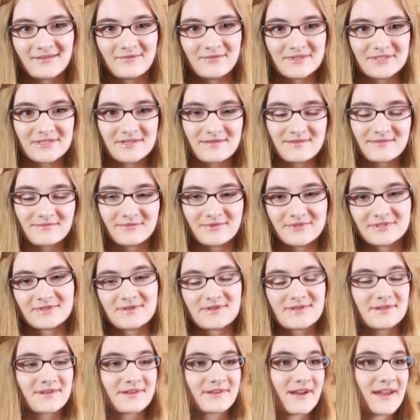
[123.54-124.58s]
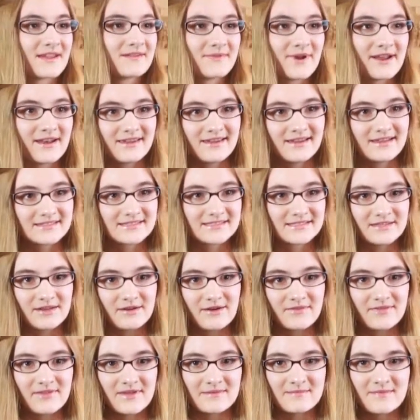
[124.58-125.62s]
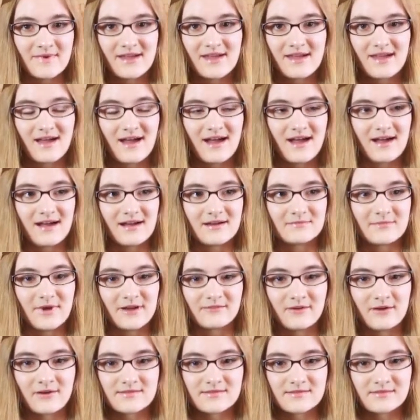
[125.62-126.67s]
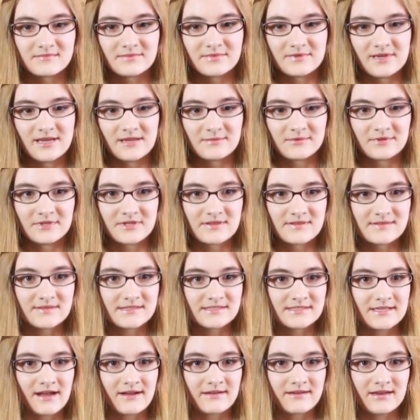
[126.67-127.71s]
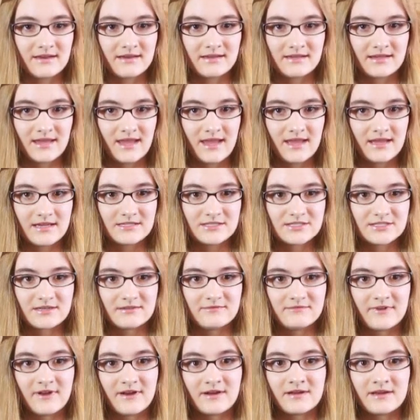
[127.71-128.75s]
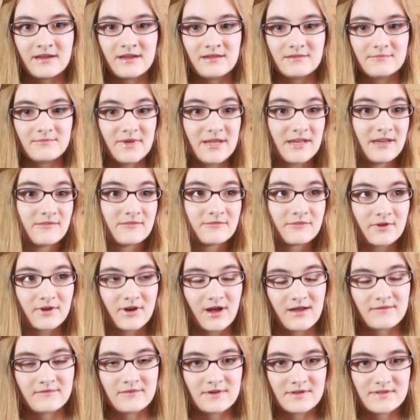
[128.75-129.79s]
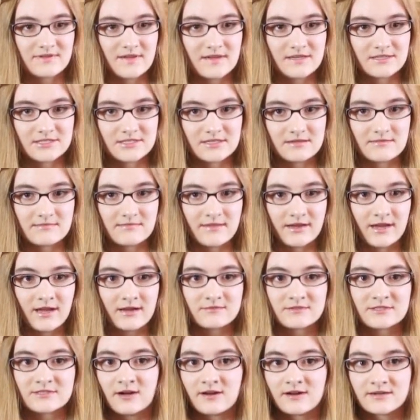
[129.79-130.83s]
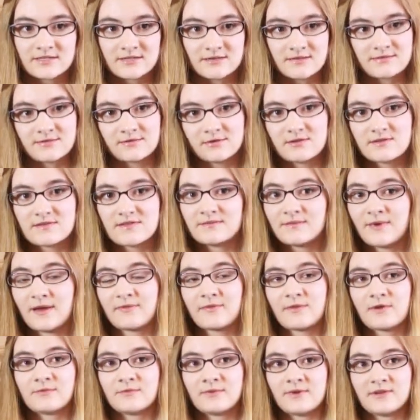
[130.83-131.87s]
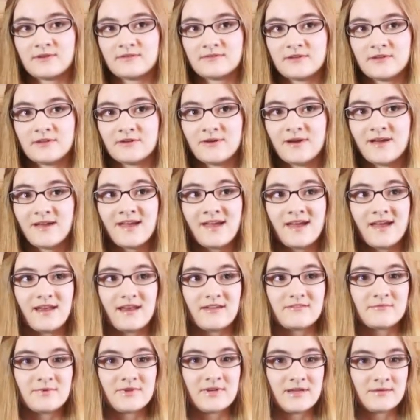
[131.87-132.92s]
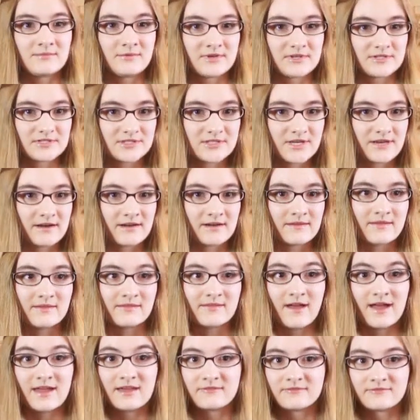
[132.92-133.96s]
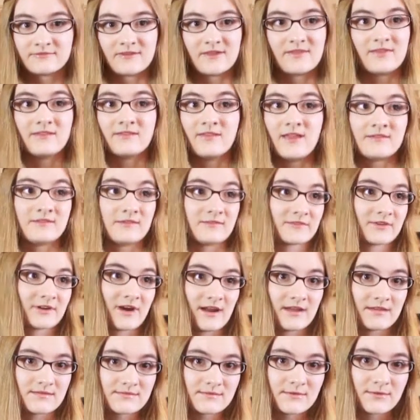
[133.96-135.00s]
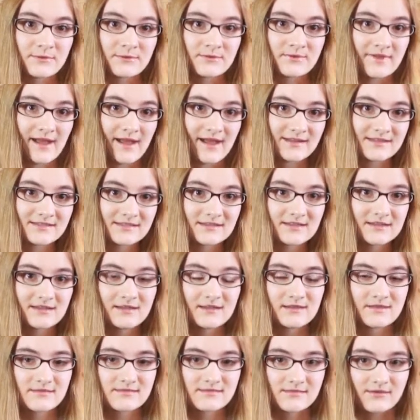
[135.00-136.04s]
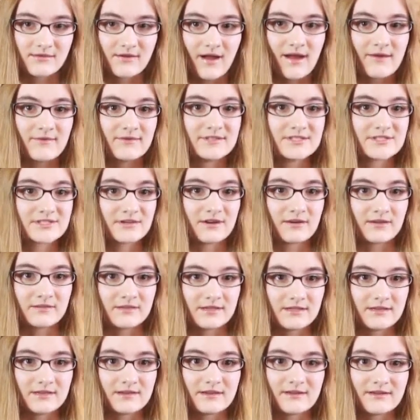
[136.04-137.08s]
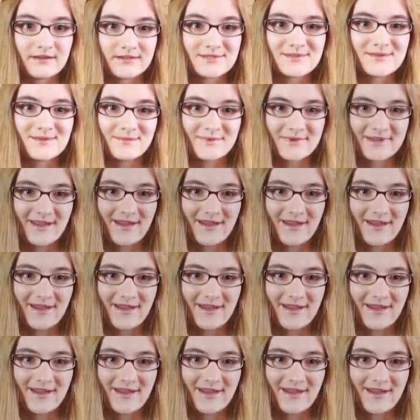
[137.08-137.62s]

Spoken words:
which is a great way to get to know them. I've also been able to sit down and engage in very meaningful conversations. Like, I've talked to students about their worldview, and I've been able to share the life and the love of Christ through that. So I would strongly encourage them to